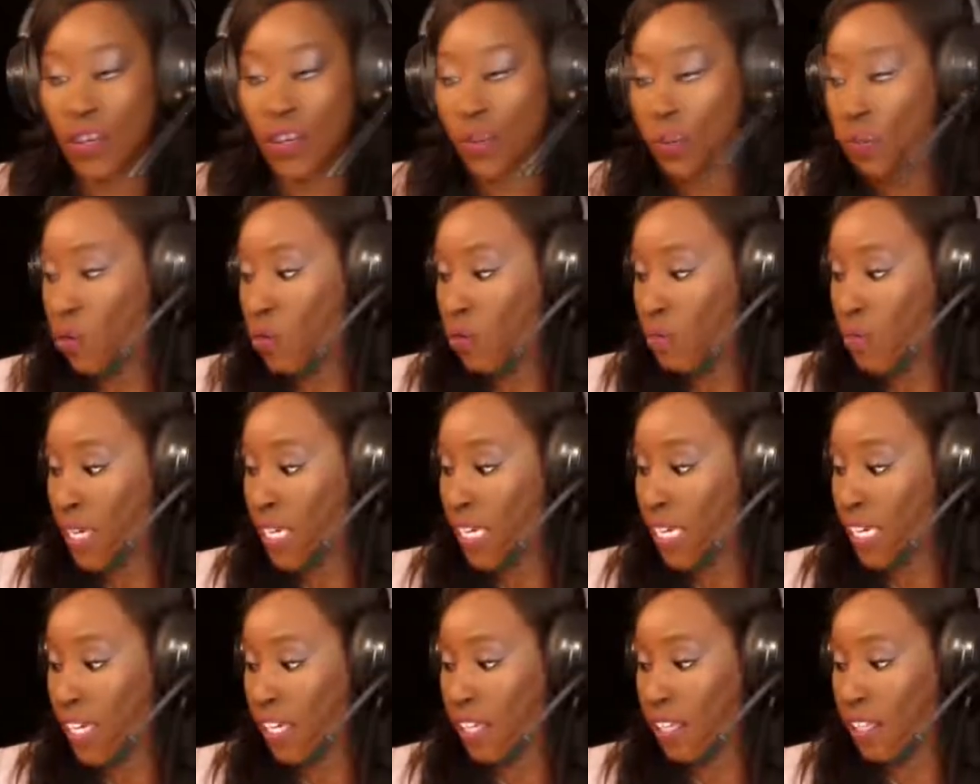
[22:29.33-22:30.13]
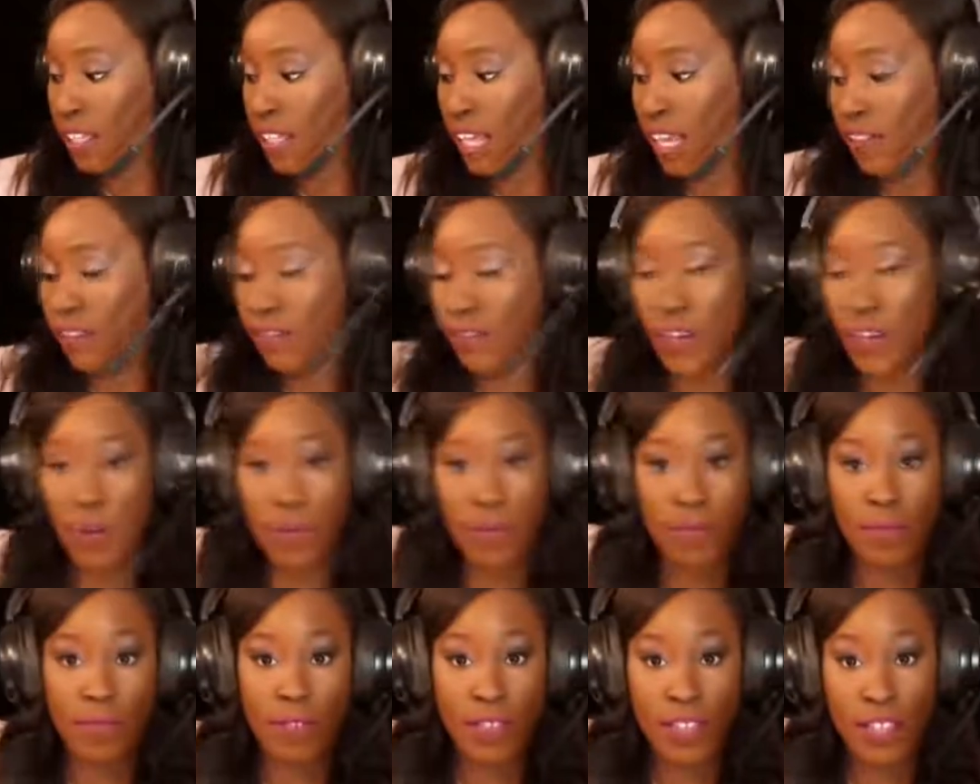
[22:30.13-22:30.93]
will be like
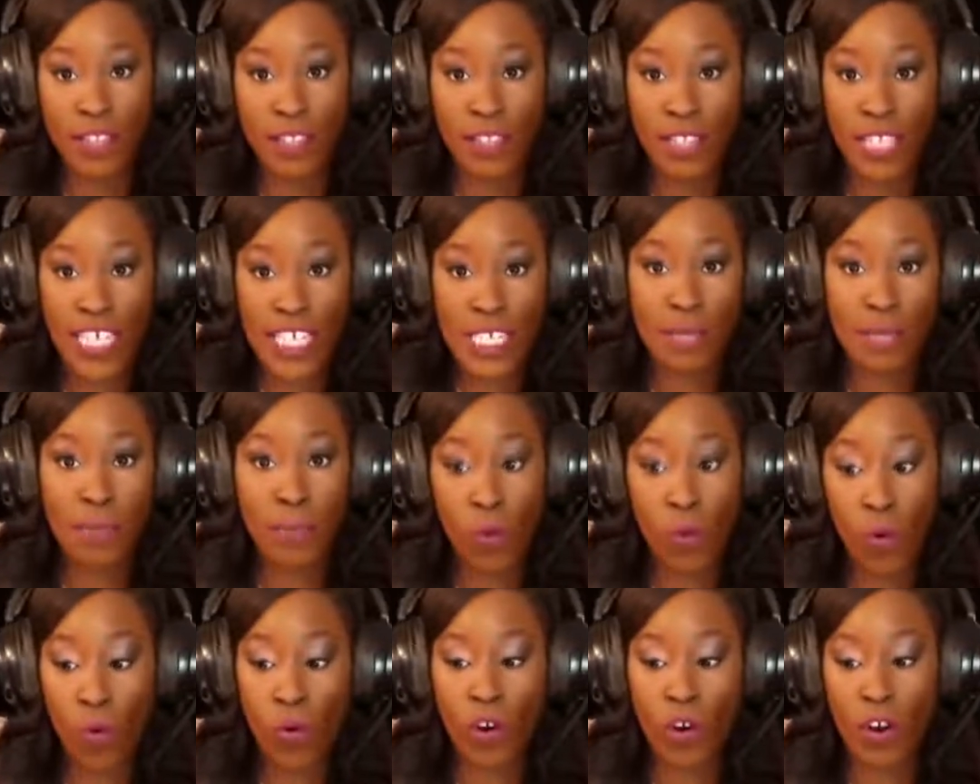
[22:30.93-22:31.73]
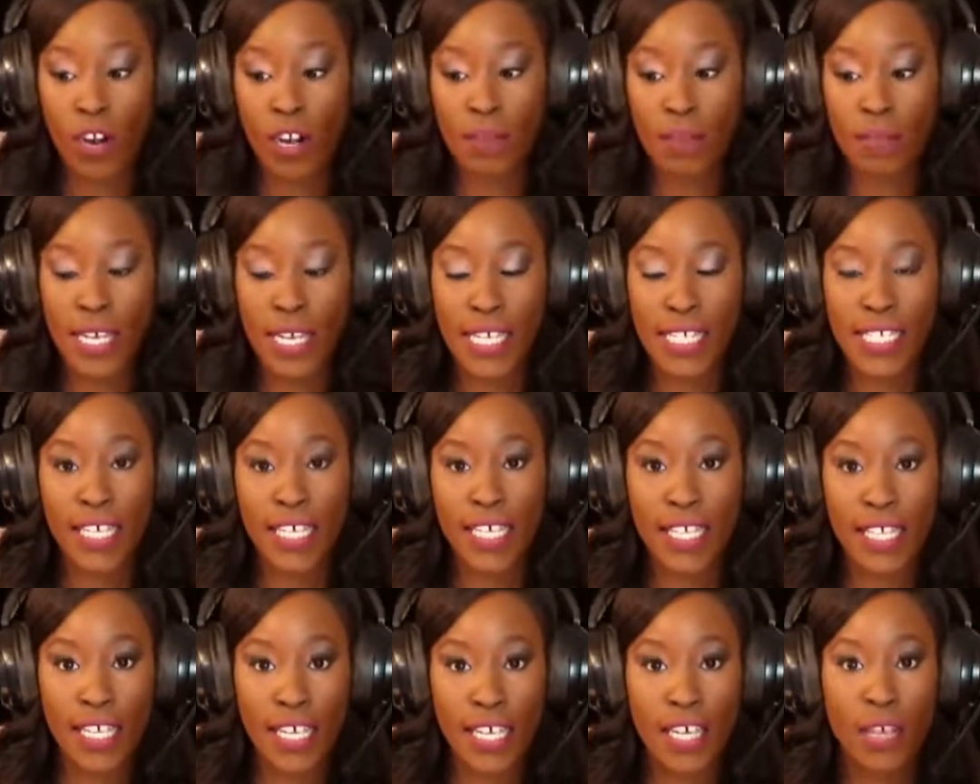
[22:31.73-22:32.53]
from this board
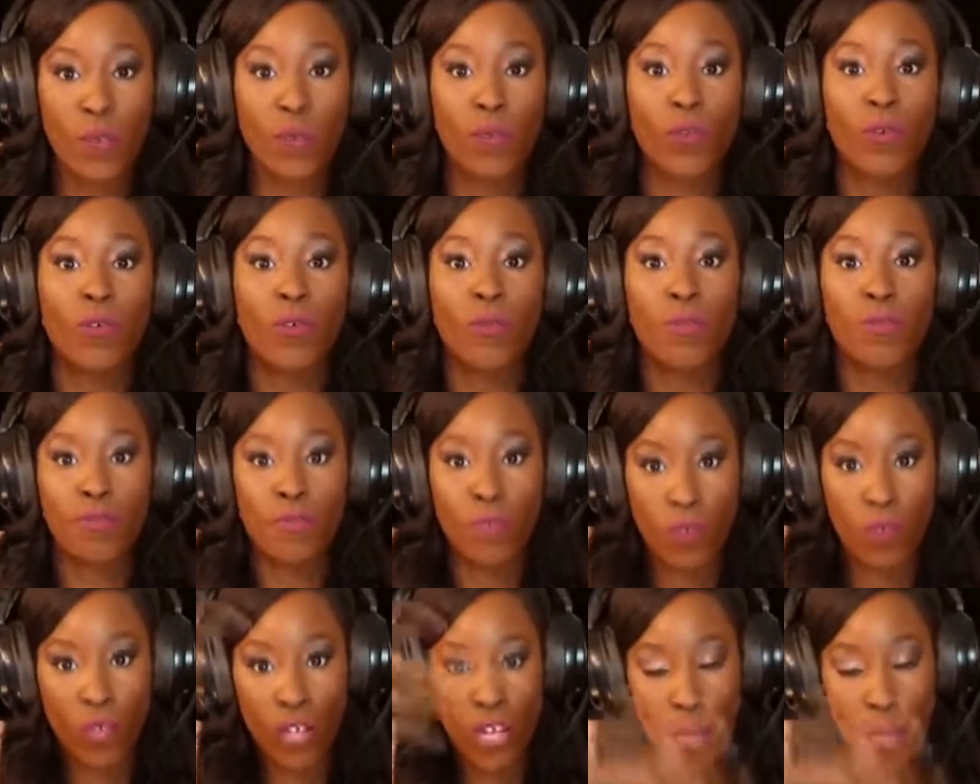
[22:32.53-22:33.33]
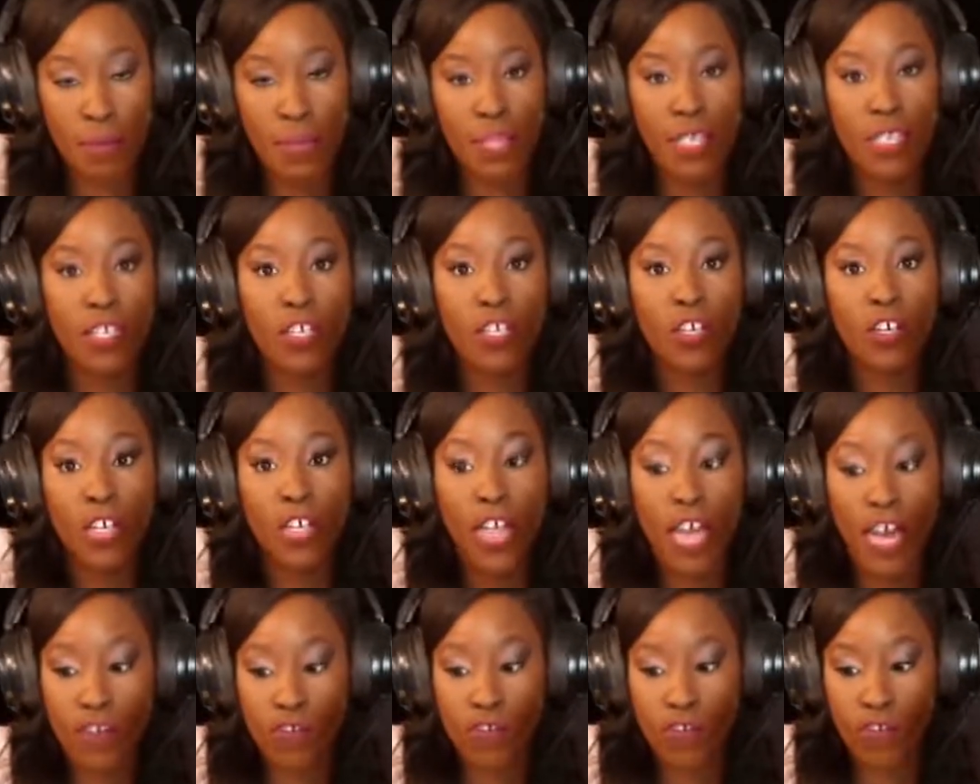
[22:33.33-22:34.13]
basically will come into your
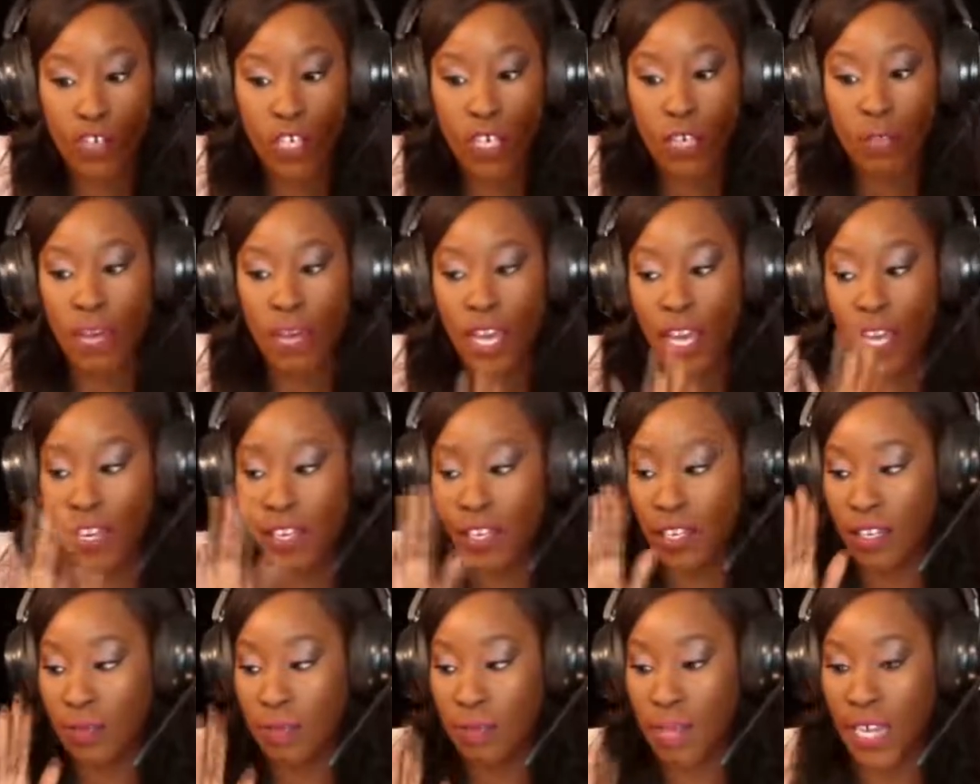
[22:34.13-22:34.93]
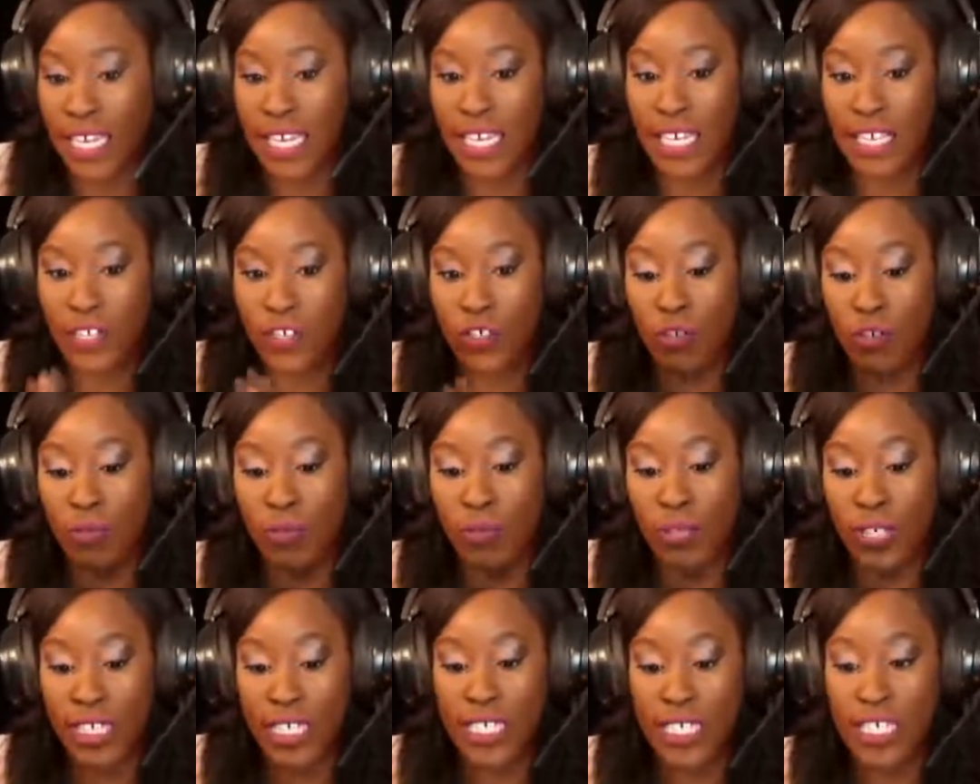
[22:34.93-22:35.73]
live stream and make it
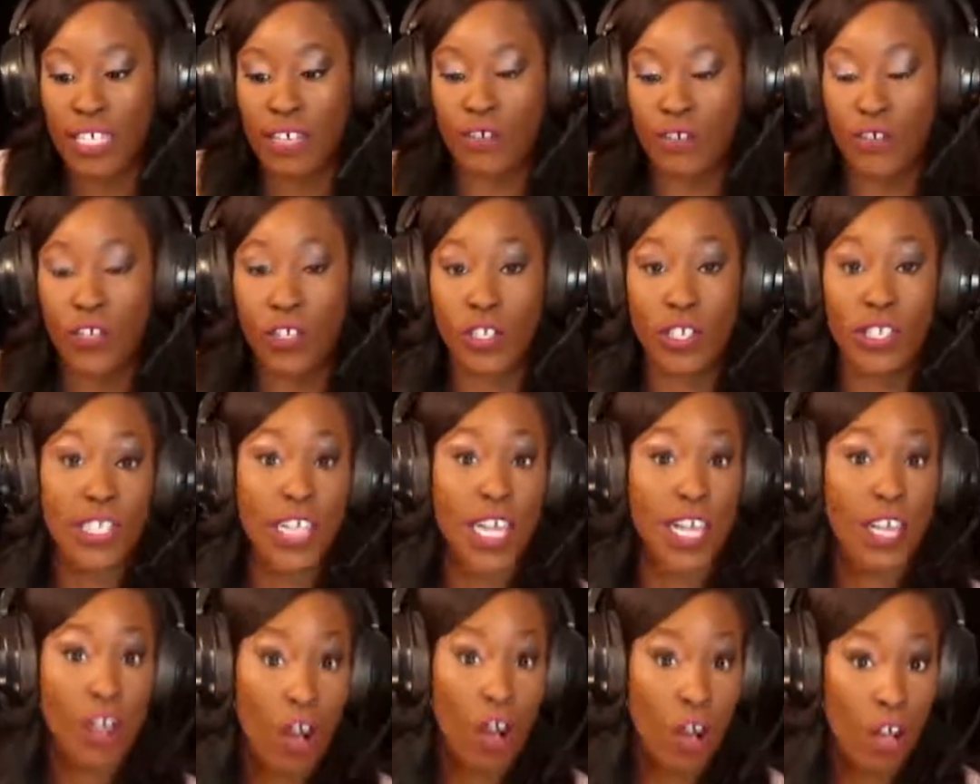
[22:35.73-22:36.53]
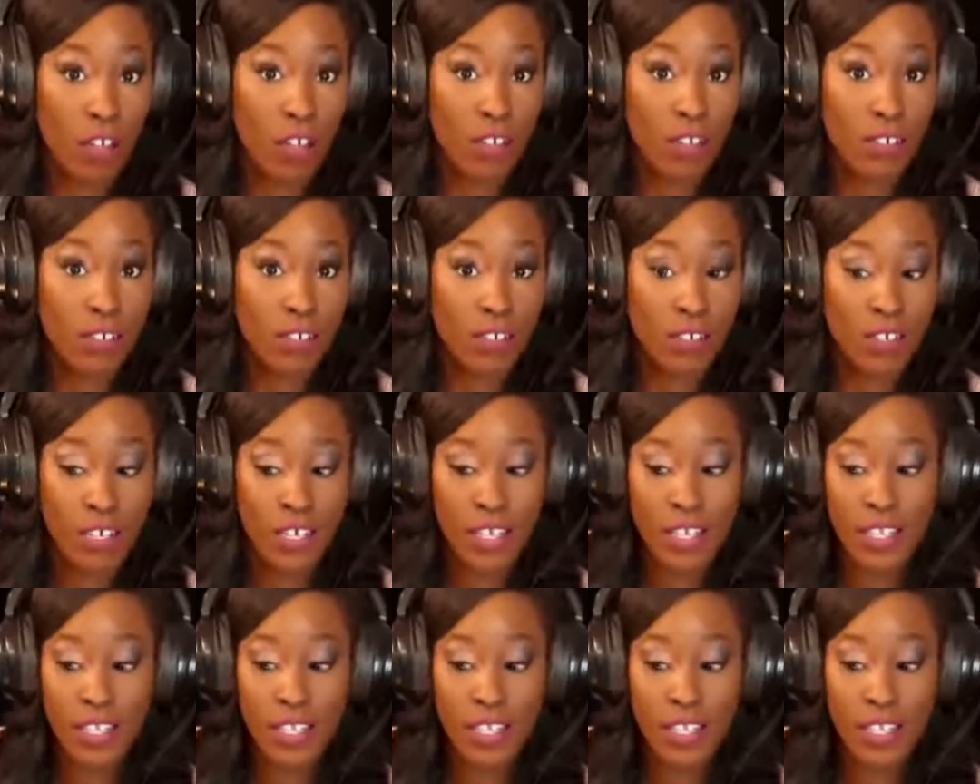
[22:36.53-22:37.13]
super easy for you to take calls.